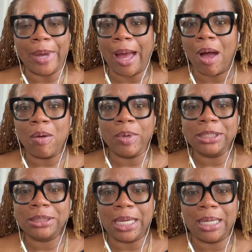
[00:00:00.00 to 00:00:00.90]
I always
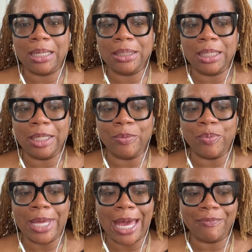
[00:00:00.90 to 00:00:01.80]
say that
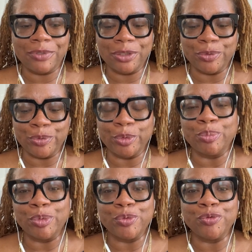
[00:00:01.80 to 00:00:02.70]
we have to
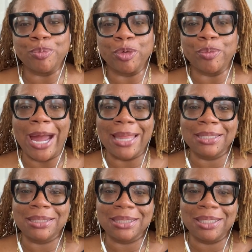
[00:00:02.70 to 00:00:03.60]
remove
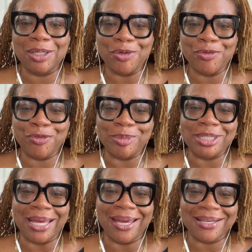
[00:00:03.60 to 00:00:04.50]
morality from
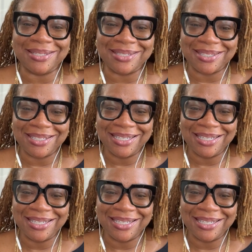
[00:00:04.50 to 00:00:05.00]
sex.